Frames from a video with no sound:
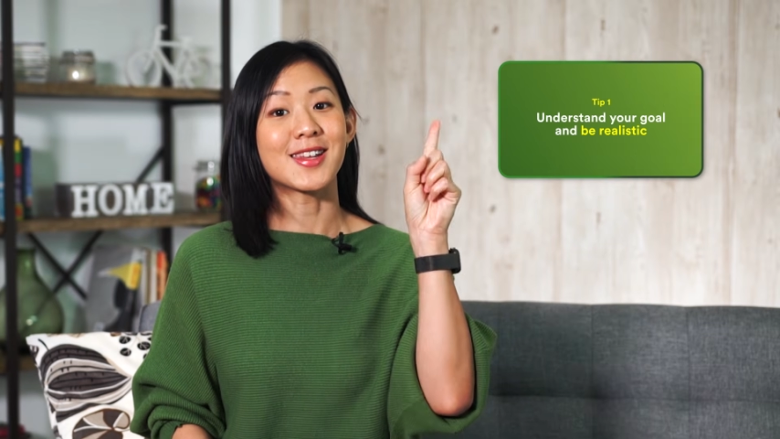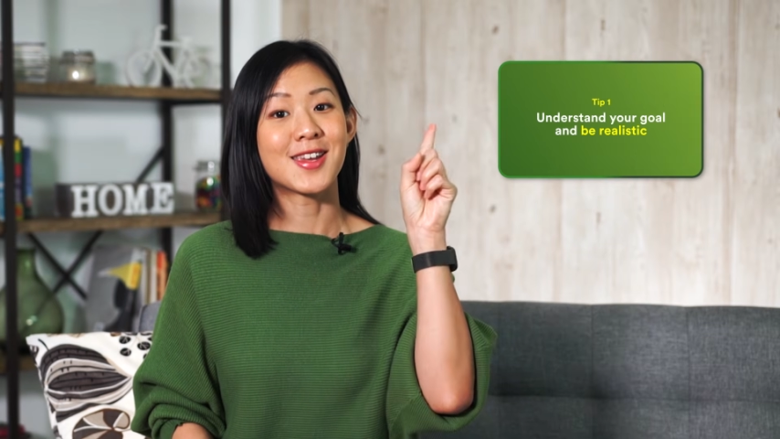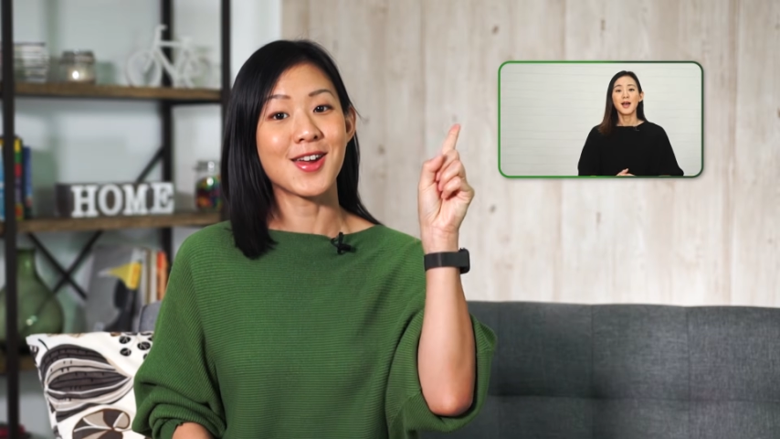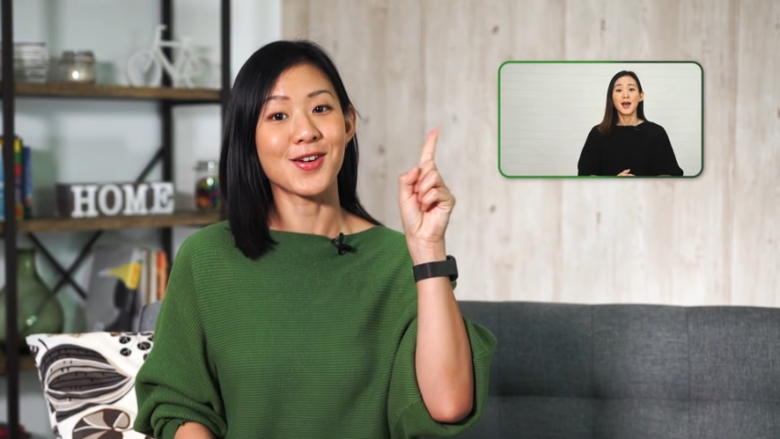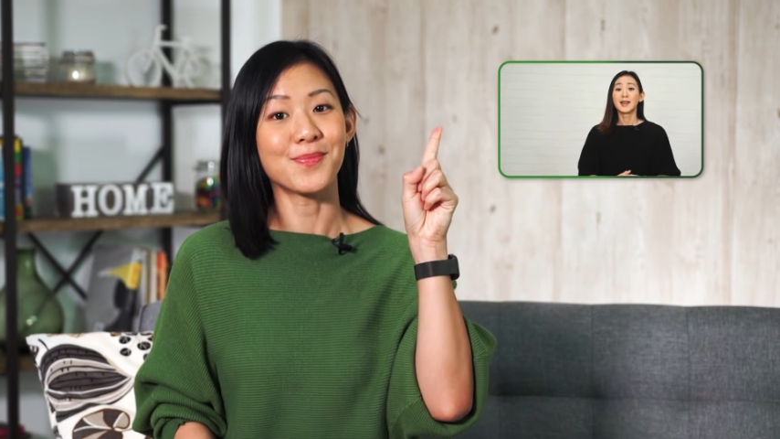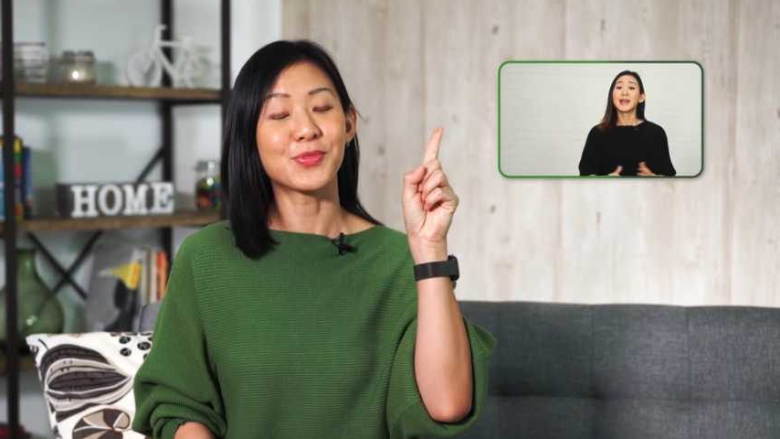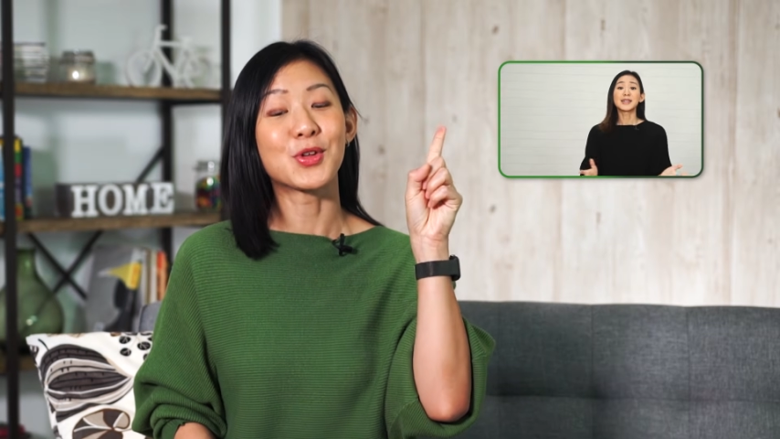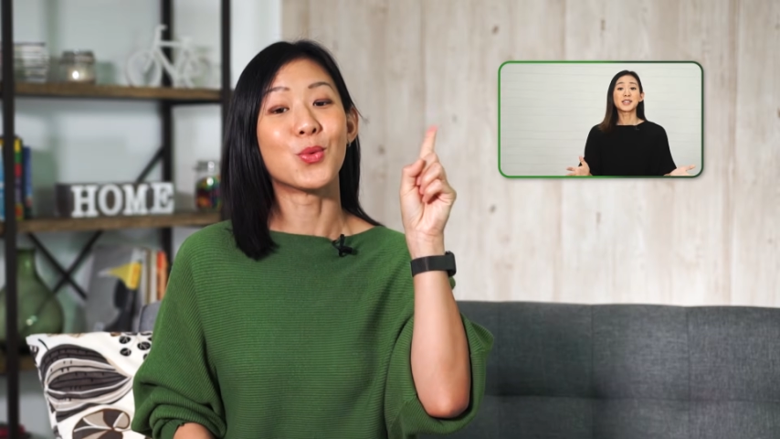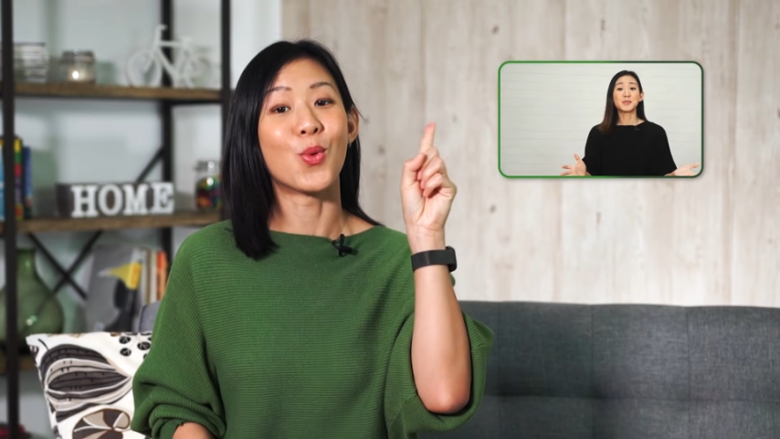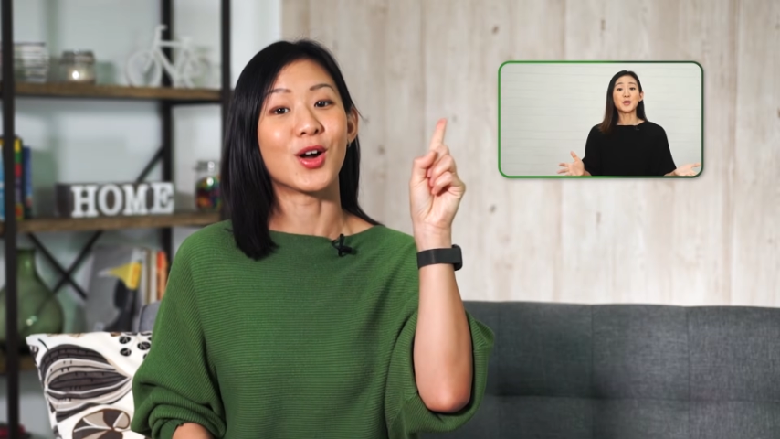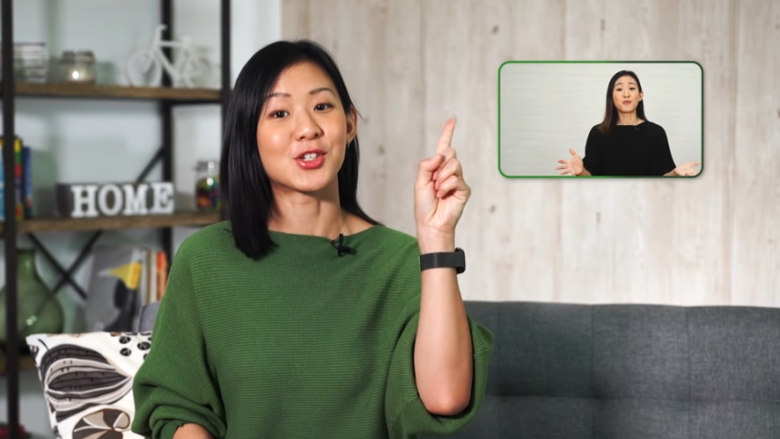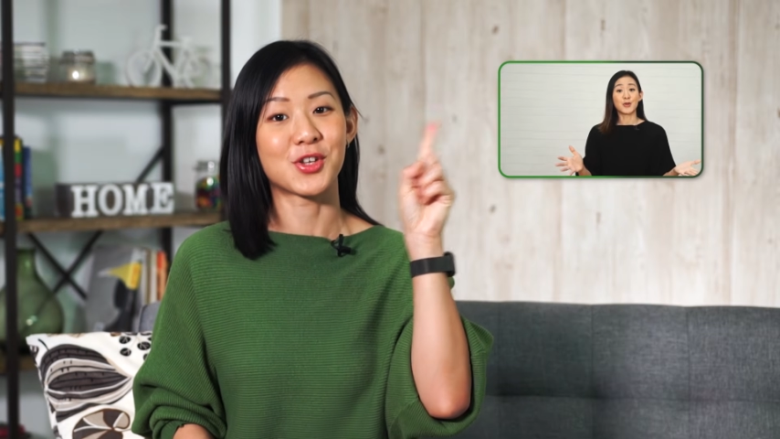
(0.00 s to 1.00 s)
here to
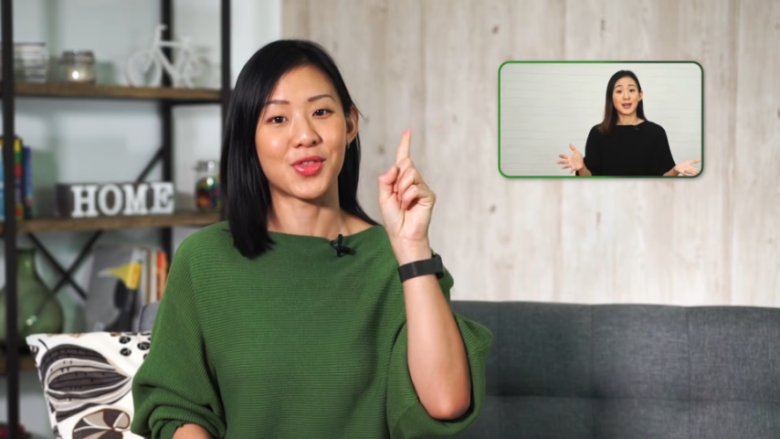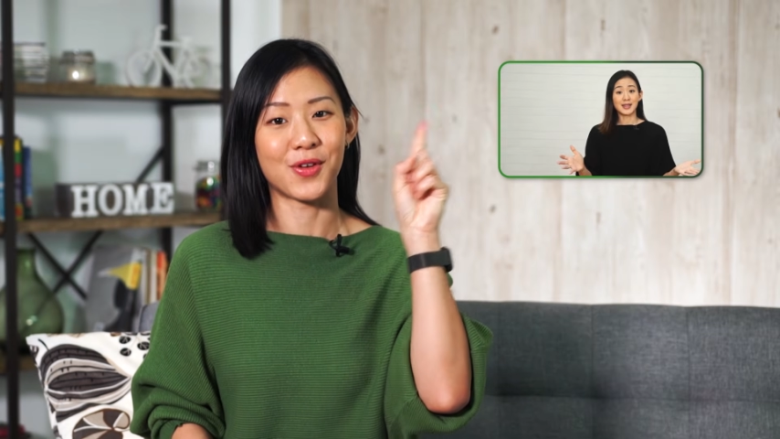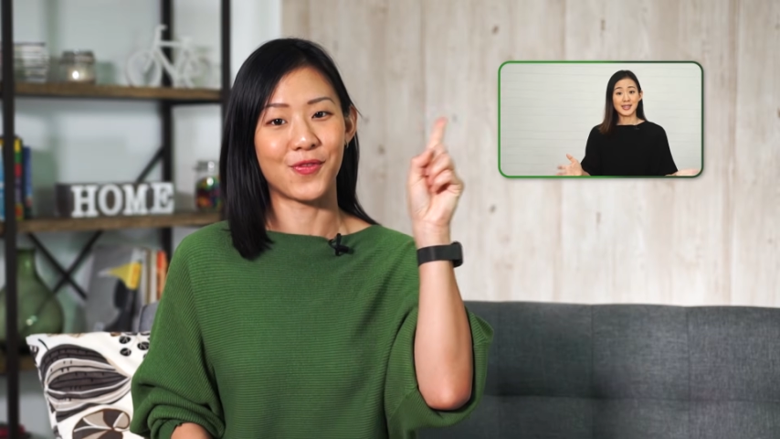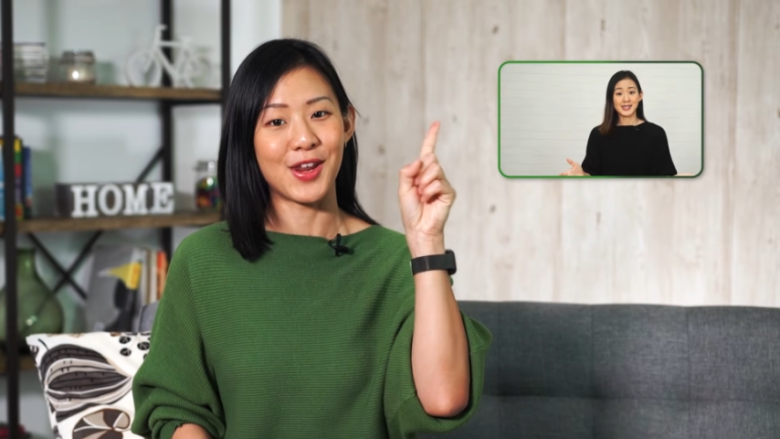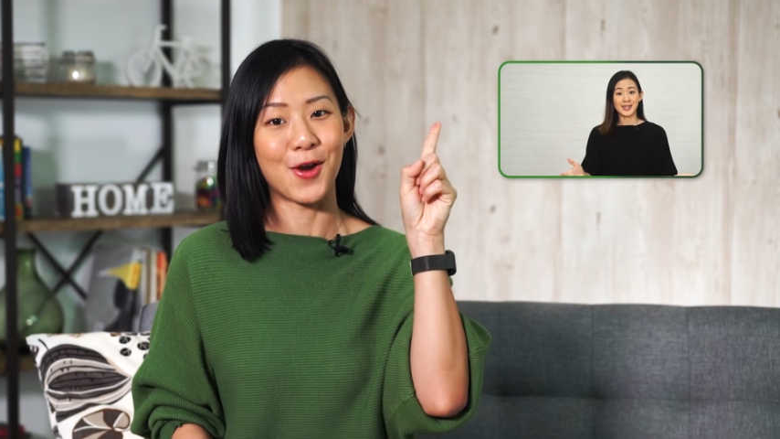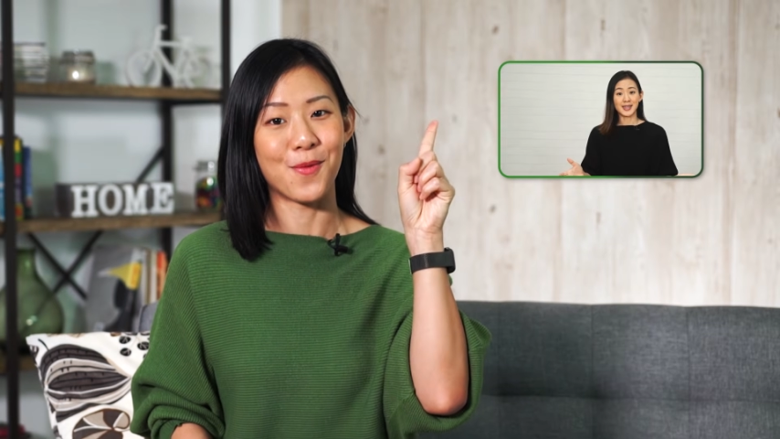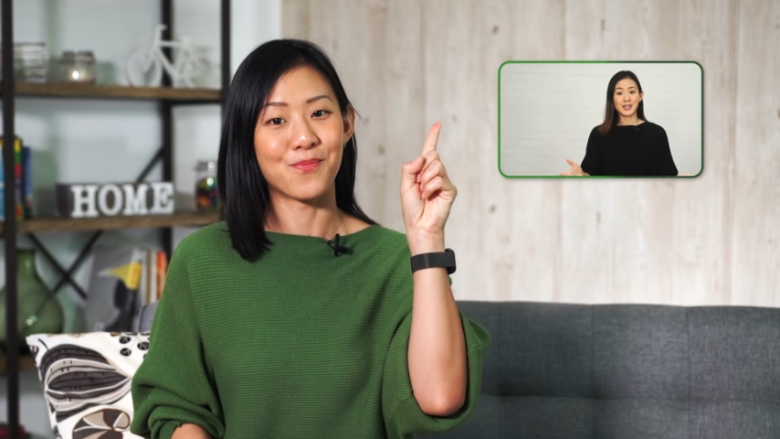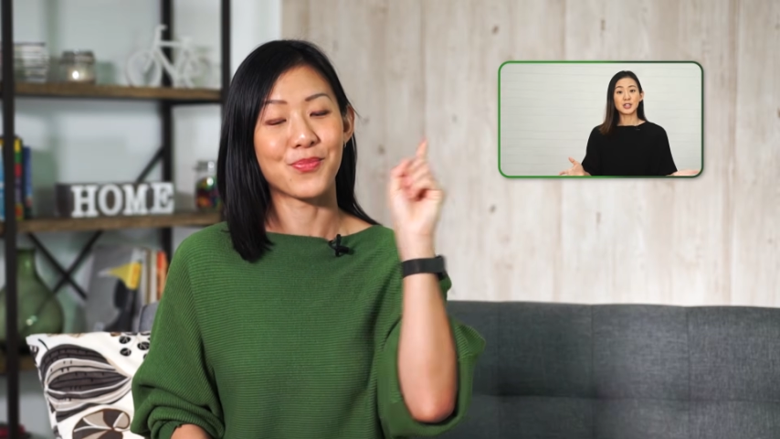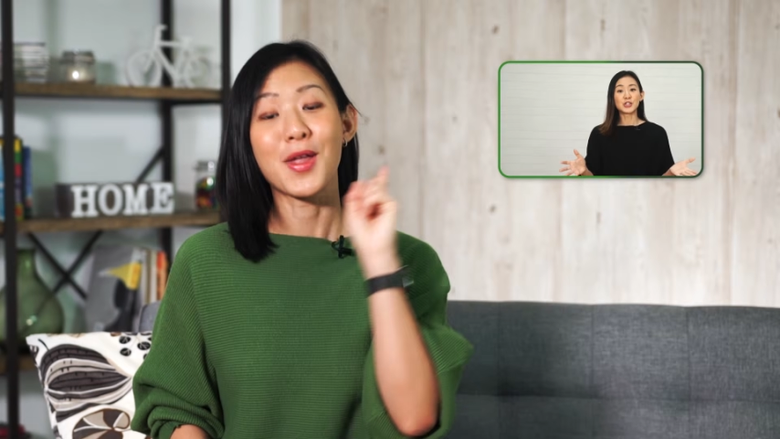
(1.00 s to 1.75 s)
watch the video.